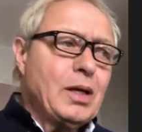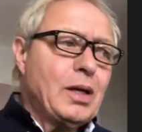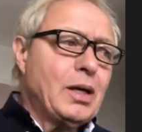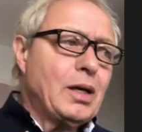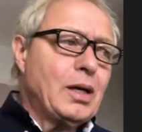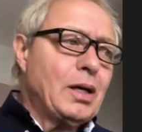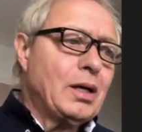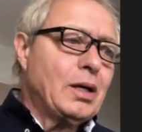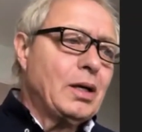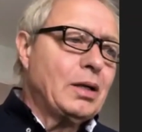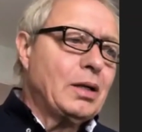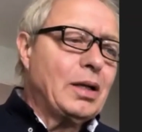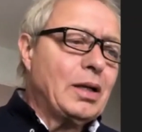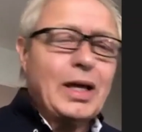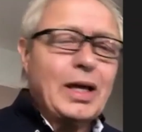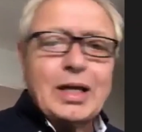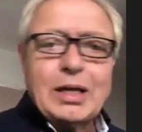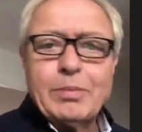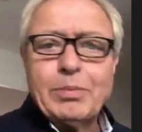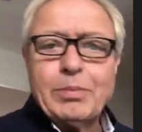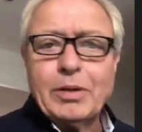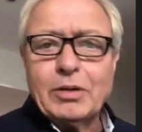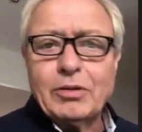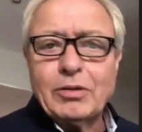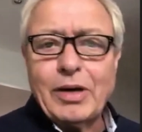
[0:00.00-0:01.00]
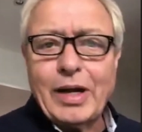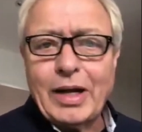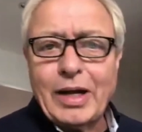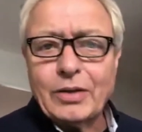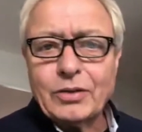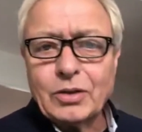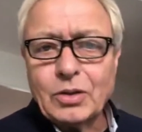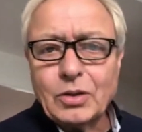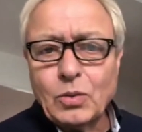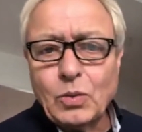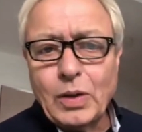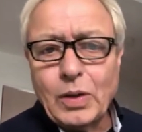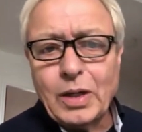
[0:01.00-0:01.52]
labour around
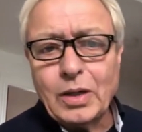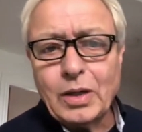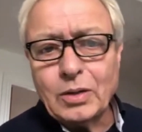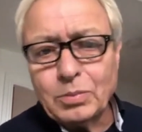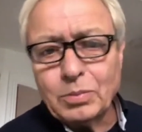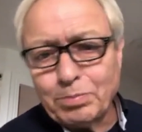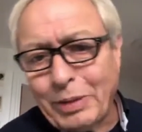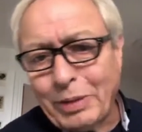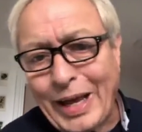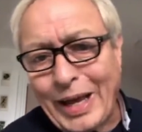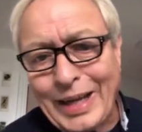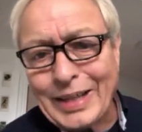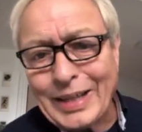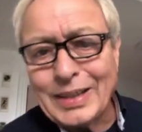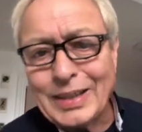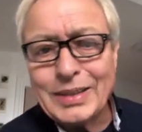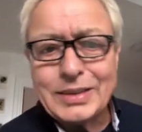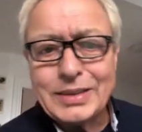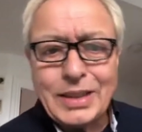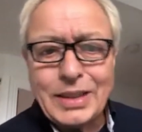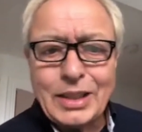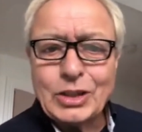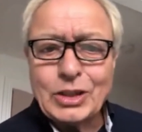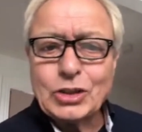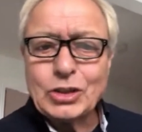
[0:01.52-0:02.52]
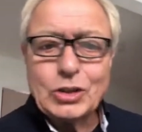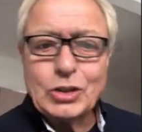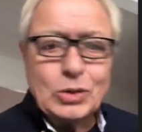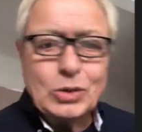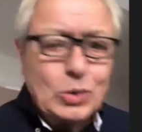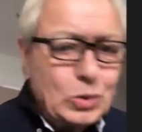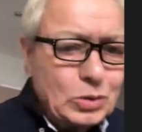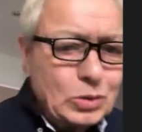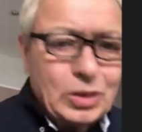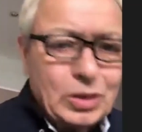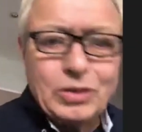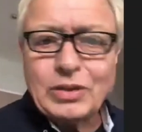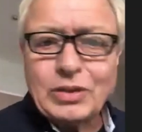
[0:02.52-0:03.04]
the world, Bangladesh and all
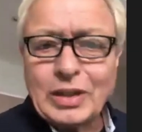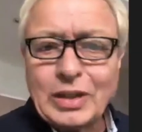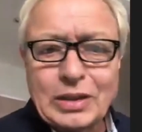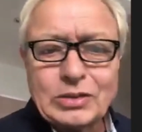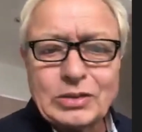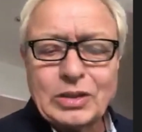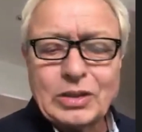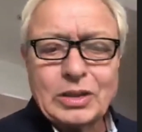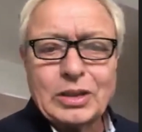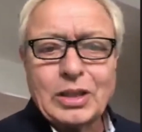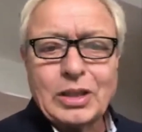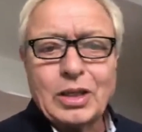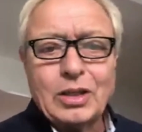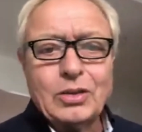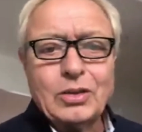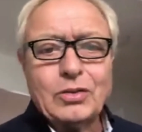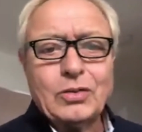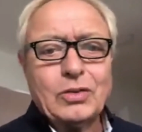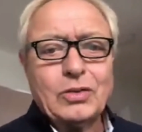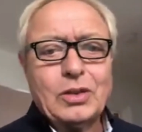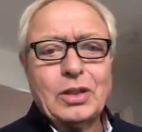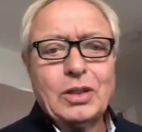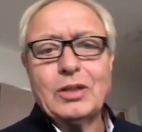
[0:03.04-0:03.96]
the things that go through it,